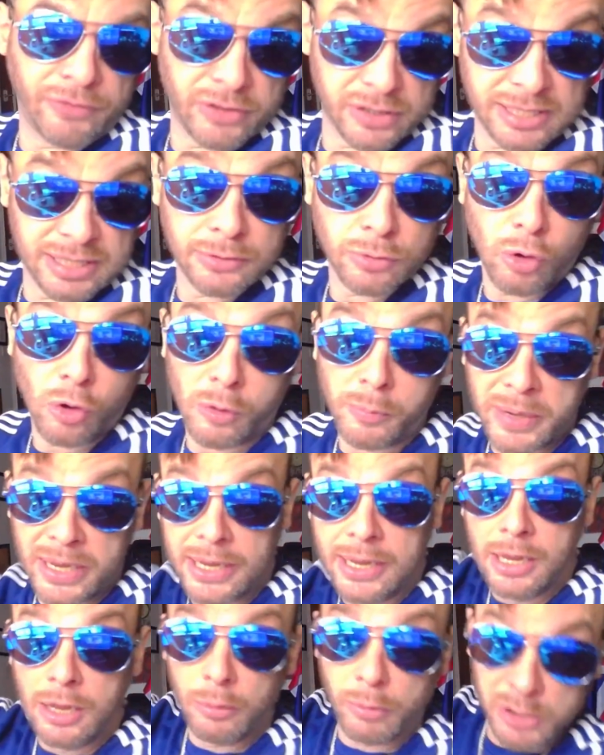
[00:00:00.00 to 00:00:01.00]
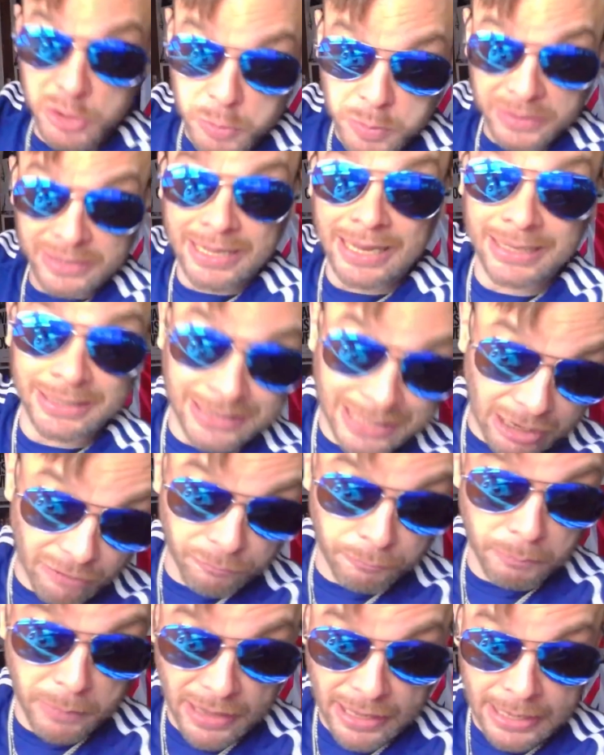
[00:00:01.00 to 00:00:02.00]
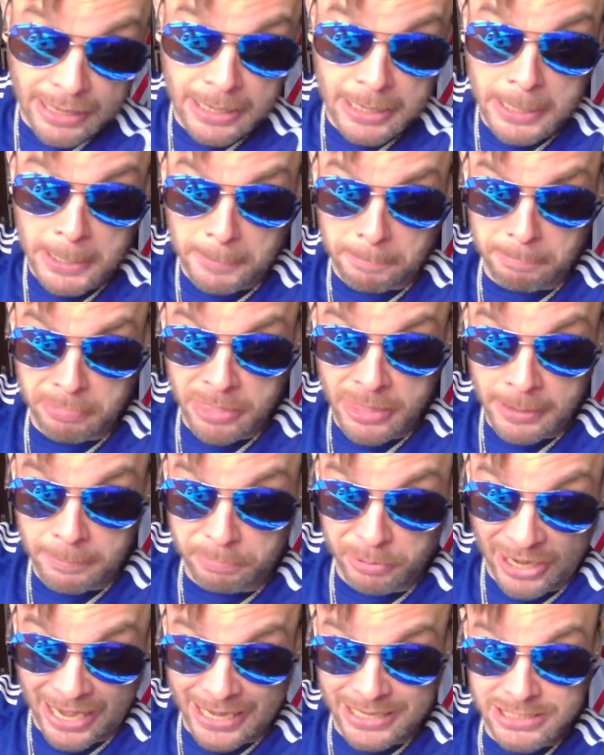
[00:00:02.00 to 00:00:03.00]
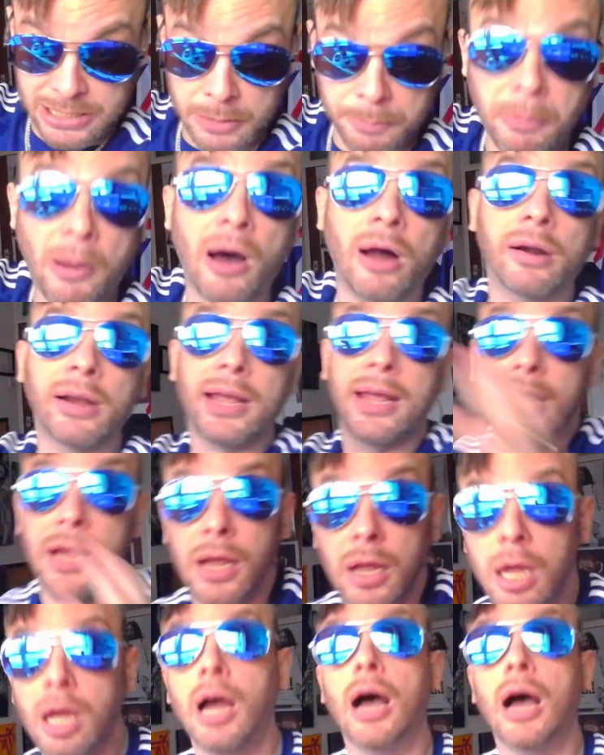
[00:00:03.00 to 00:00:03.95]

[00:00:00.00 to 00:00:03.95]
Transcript: to Tommy, which would then give the Brexit Party